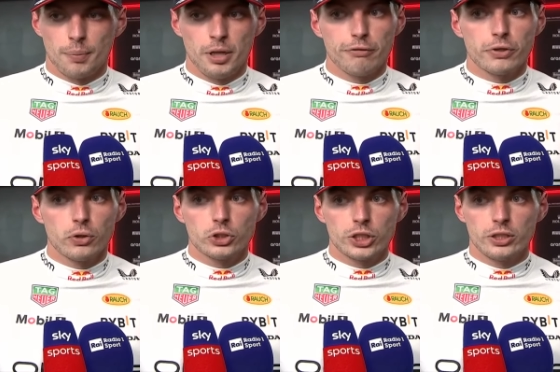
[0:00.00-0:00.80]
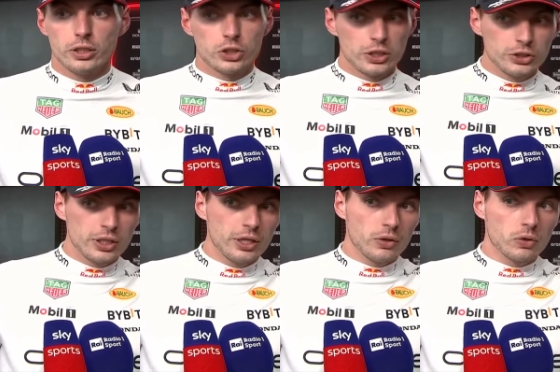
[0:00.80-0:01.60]
I mean, if we don't cha change
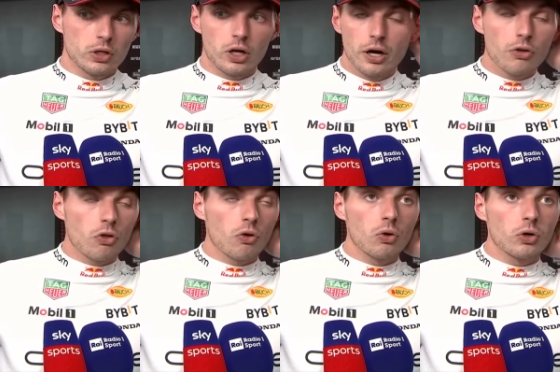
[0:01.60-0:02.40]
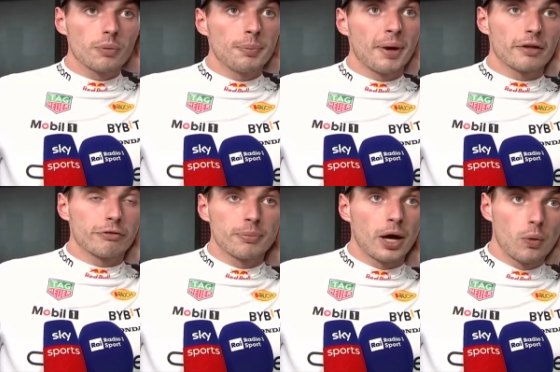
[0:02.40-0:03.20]
anything on the car, it's all going to be bad
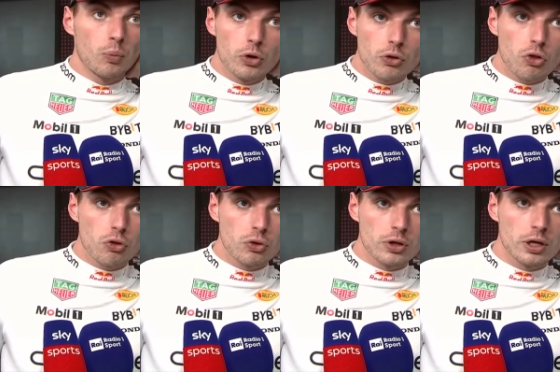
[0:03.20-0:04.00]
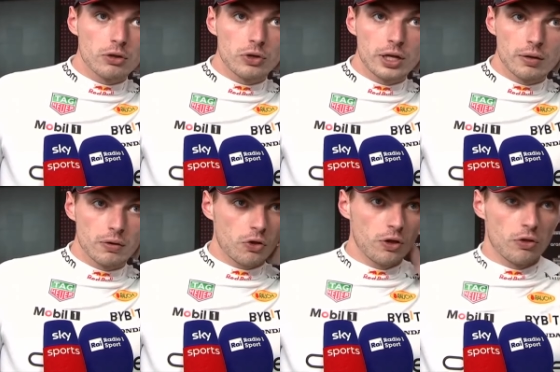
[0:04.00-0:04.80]
from now onwards to the to the end of
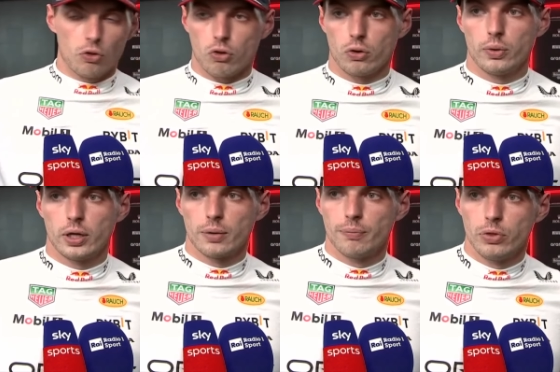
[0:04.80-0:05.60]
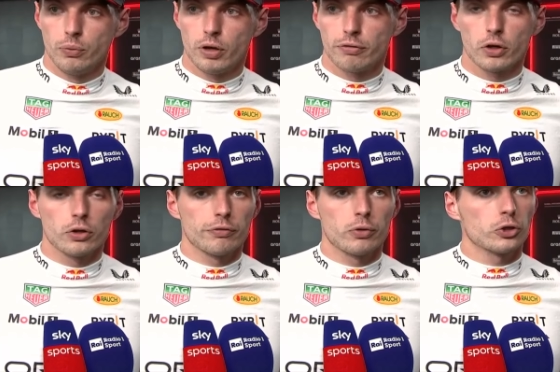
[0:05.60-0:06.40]
the season. So uh, we have a lot
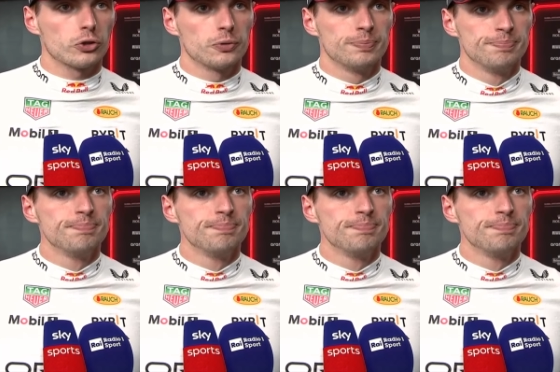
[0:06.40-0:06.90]
of work to do.